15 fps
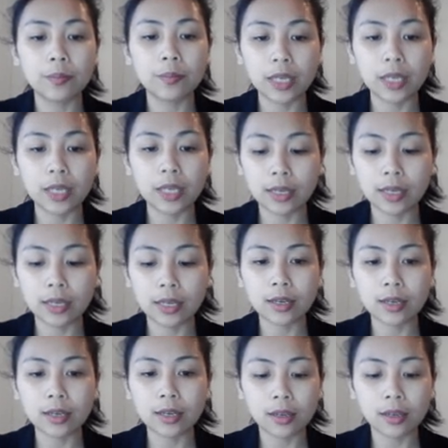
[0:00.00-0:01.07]
B,
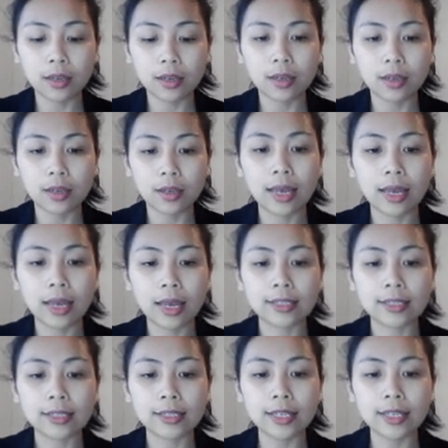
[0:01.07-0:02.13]
and
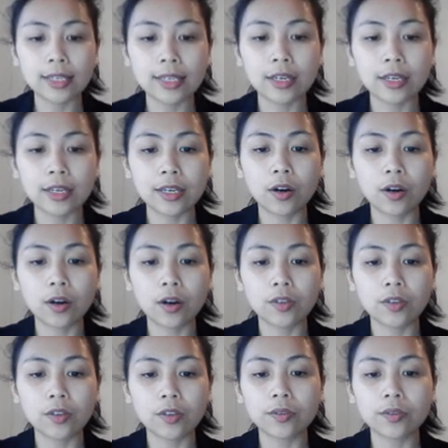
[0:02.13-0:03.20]
C
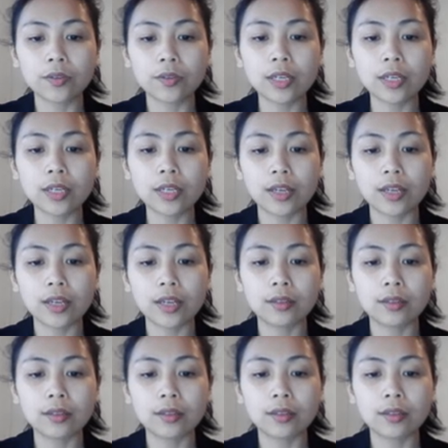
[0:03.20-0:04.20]
are 3 events.